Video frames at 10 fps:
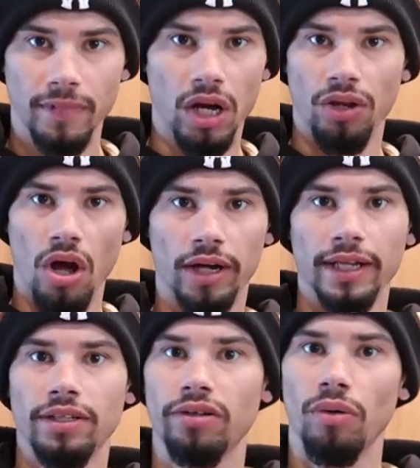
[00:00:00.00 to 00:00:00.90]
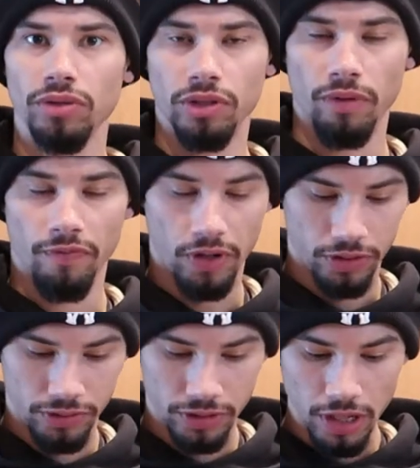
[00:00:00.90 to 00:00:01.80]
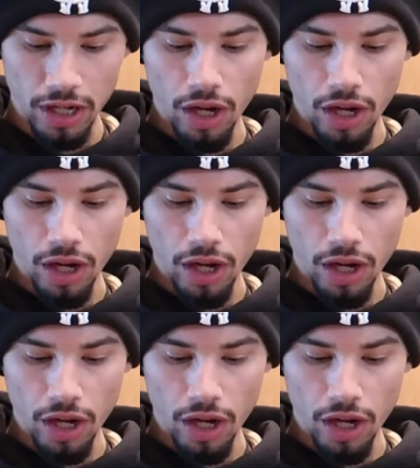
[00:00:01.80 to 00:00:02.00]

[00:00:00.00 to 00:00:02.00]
unlock it to go into reverse.